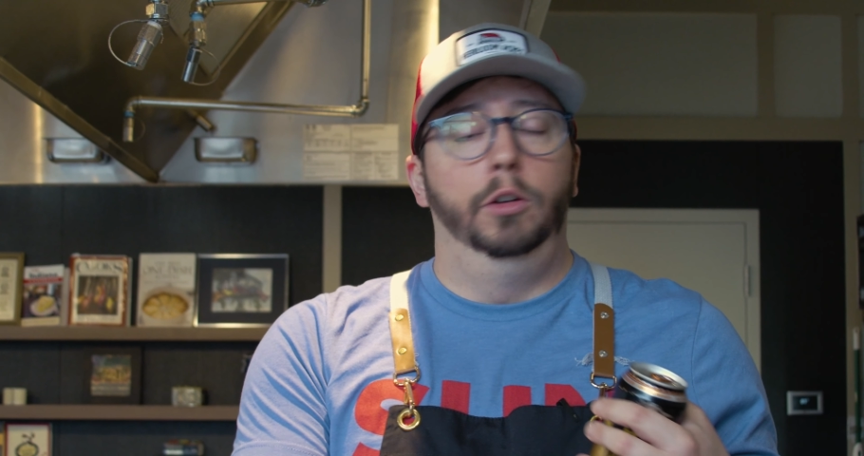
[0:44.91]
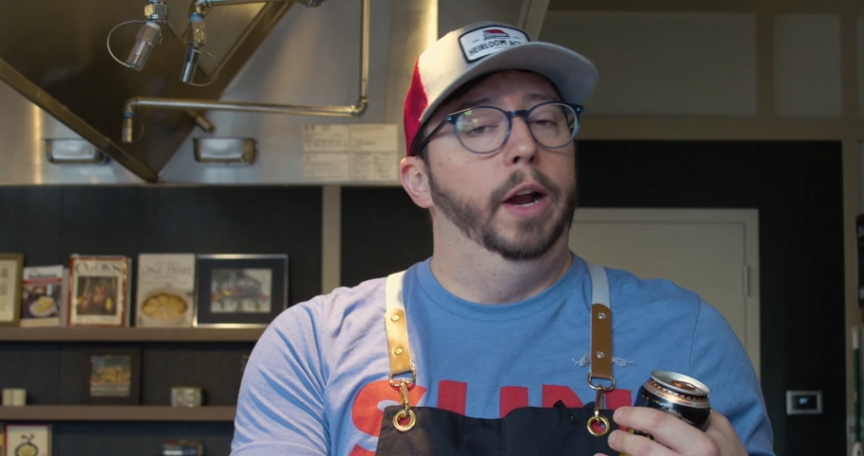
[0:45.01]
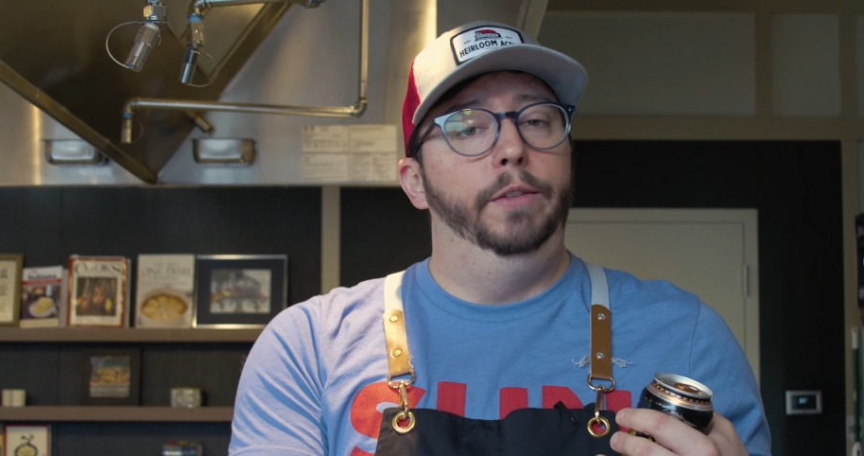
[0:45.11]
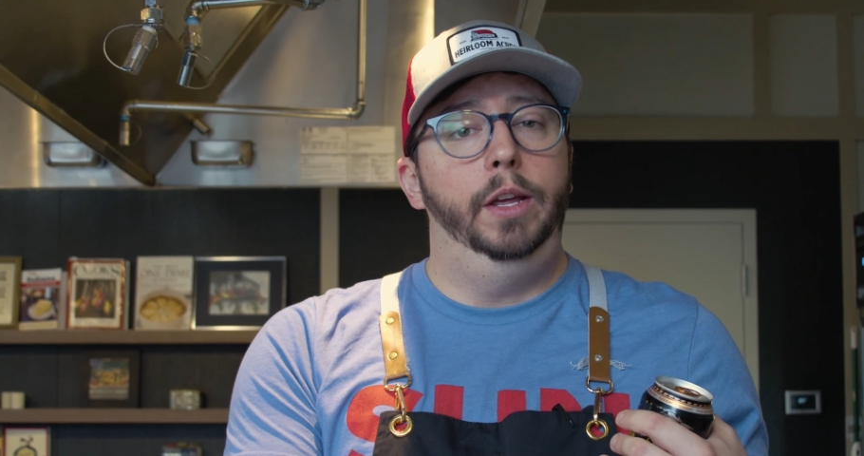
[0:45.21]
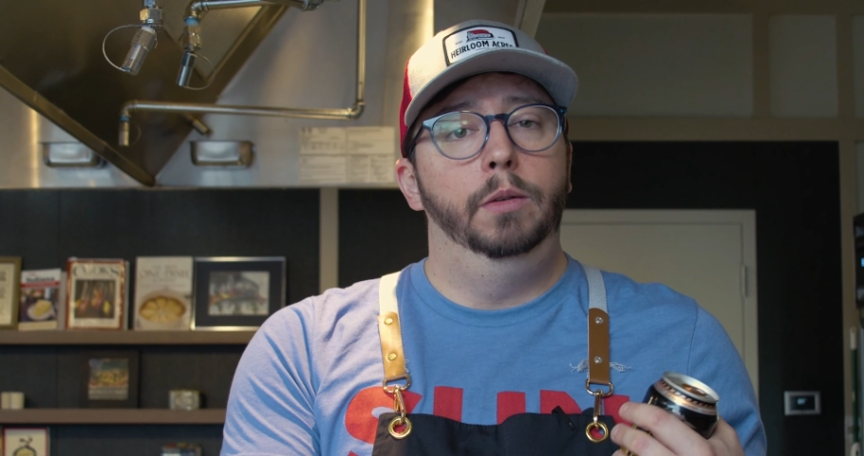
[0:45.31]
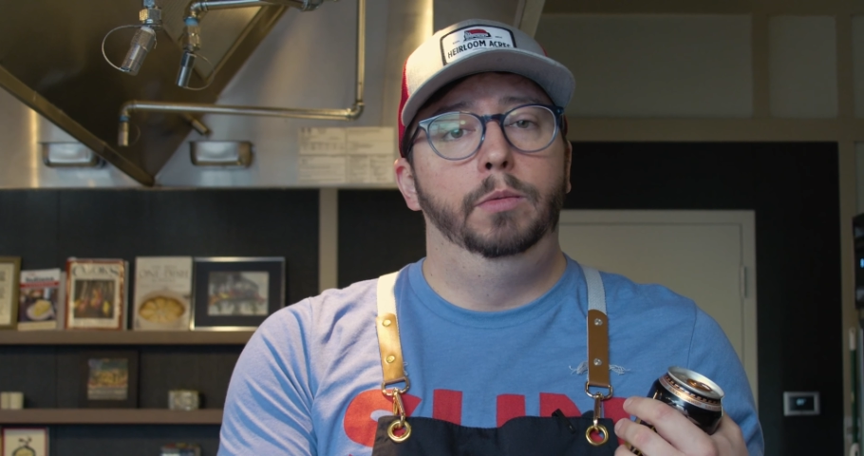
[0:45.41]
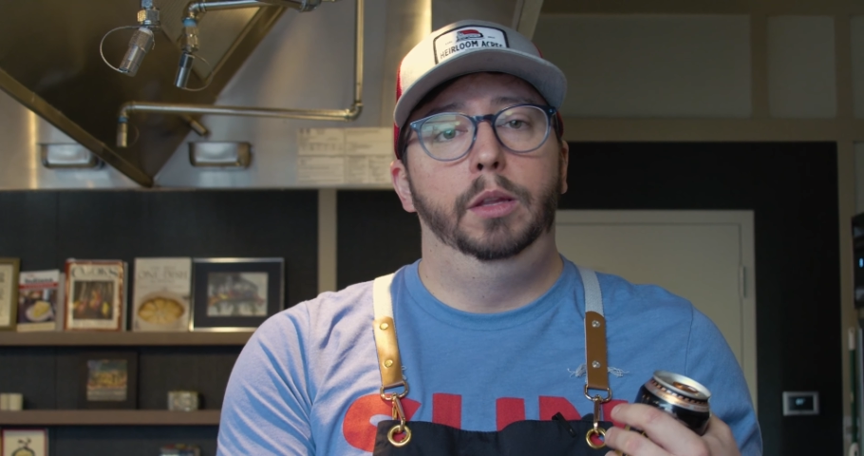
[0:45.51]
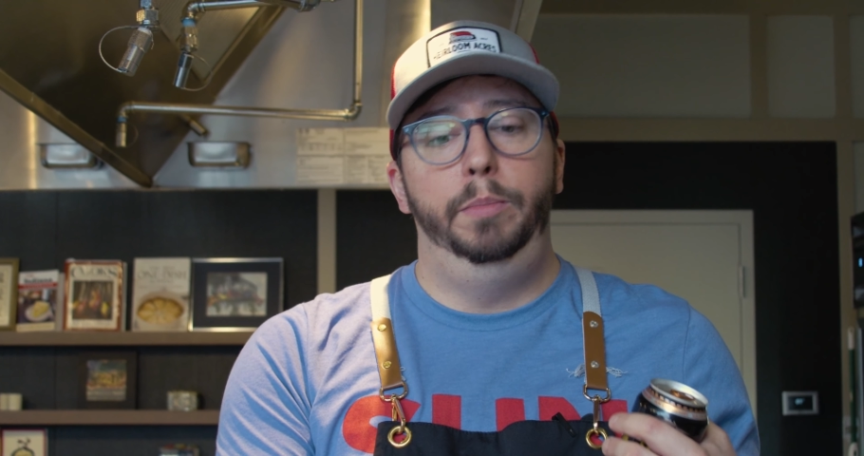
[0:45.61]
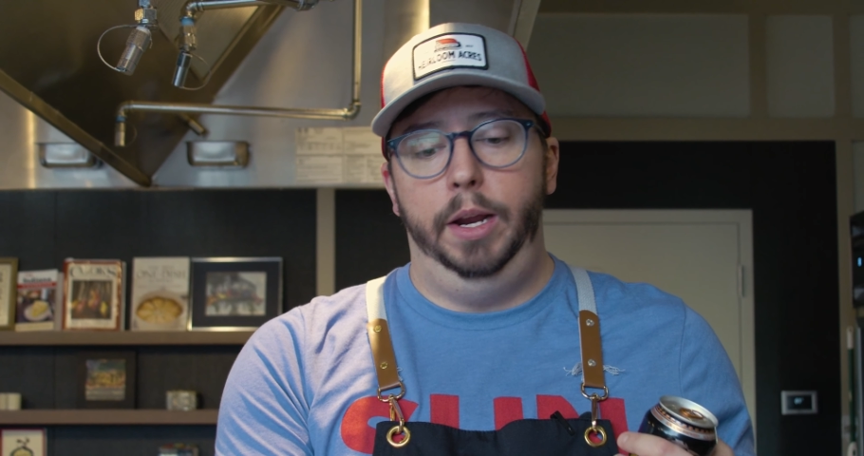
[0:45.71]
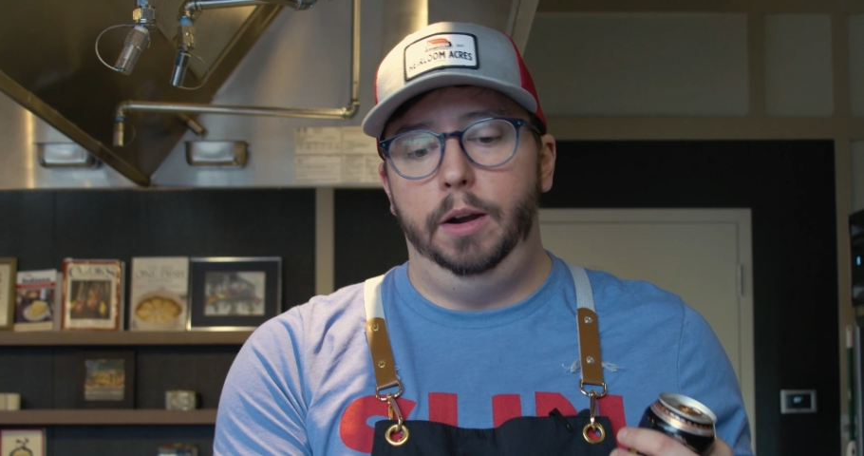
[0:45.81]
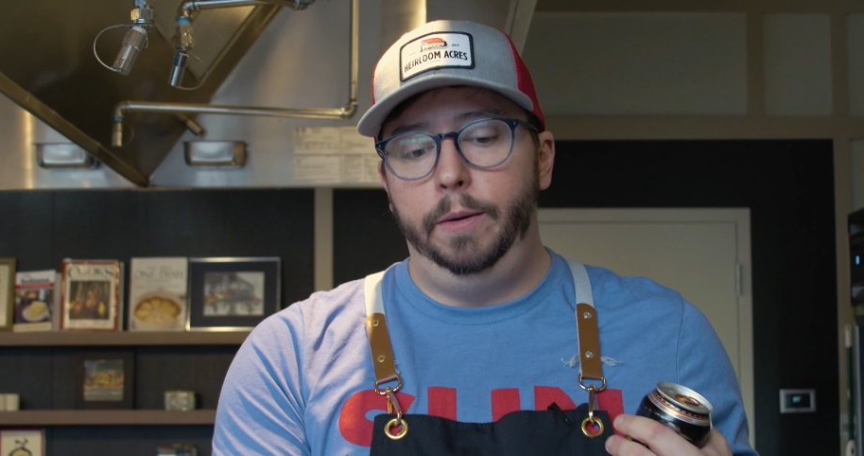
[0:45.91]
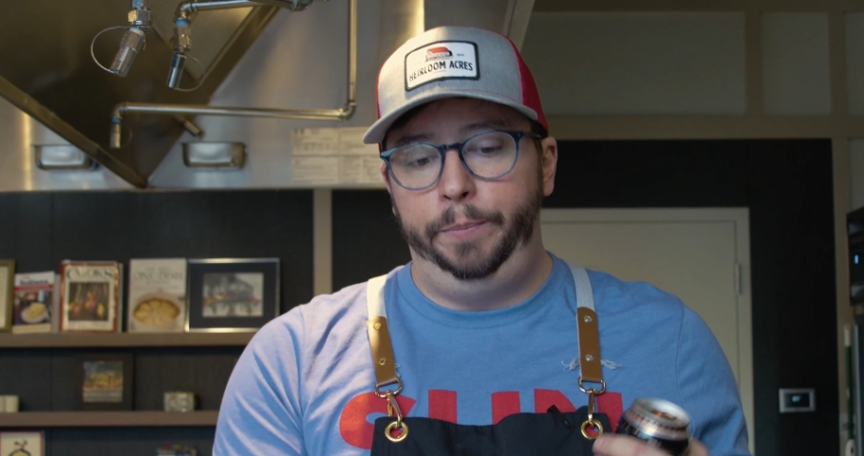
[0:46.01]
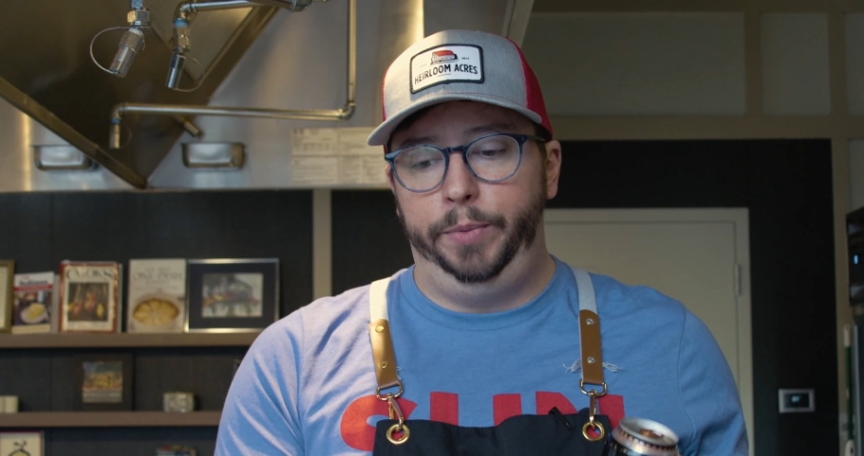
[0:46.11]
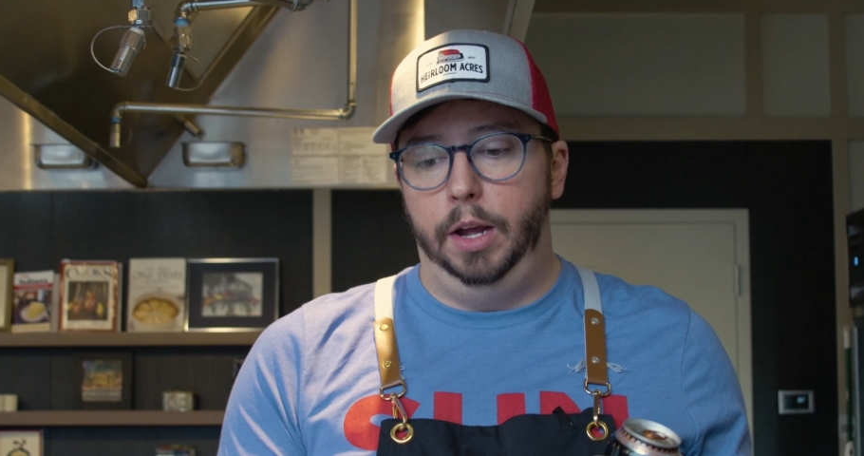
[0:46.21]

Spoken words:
gravy with the beer.